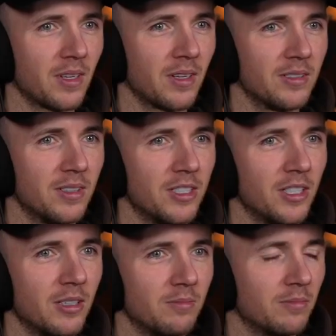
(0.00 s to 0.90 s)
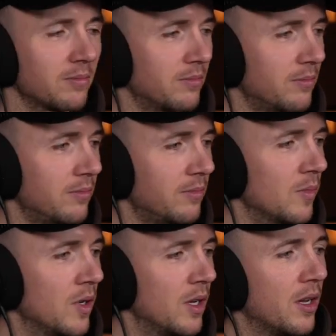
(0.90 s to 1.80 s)
Did you?
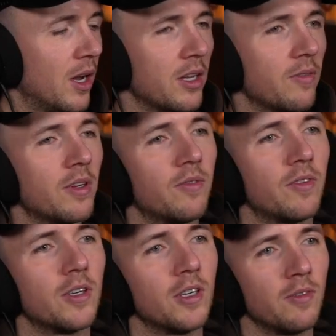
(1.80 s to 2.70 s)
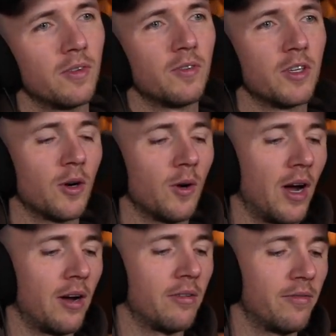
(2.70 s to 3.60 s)
And even if you don't
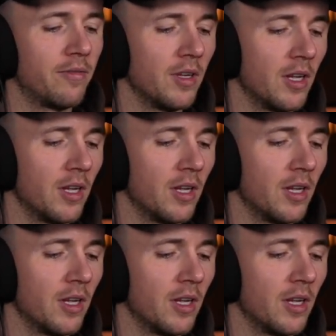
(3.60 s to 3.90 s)
have,